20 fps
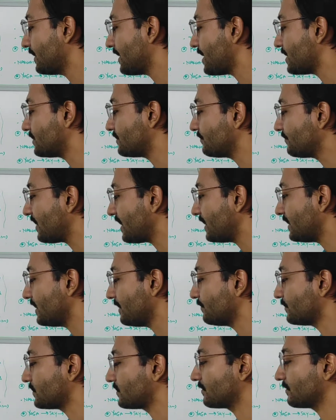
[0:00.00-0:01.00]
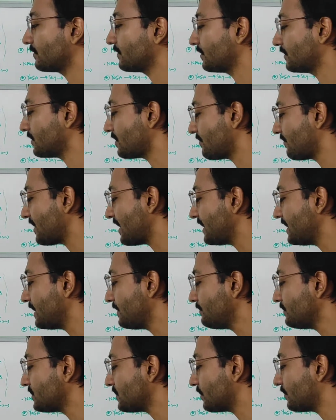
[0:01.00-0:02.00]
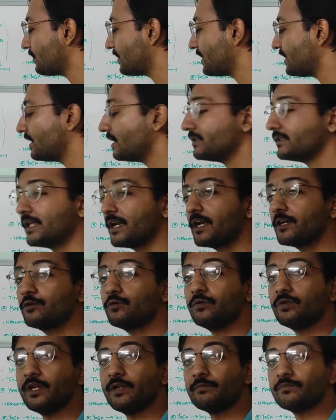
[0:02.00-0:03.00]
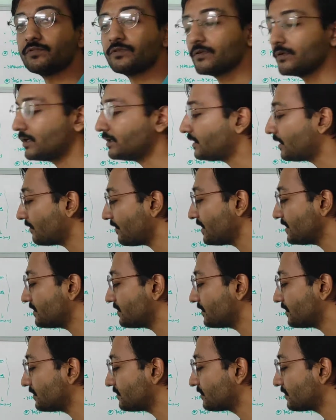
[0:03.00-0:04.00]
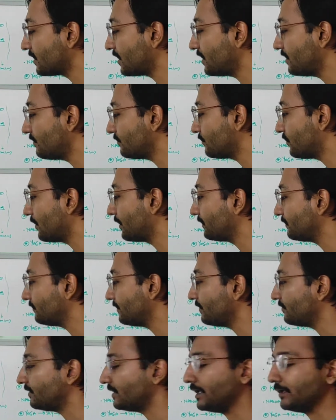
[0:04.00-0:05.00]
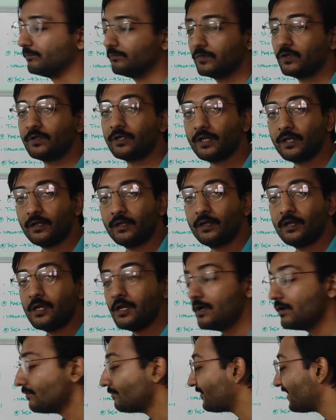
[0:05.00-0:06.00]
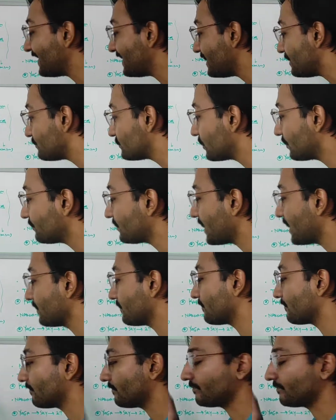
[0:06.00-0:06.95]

It's 5 limbs. The 5 limbs, over here there are 2 limbs. Otherwise, it's 3rd, 4th, 5th. Okay, 5 limbs of time.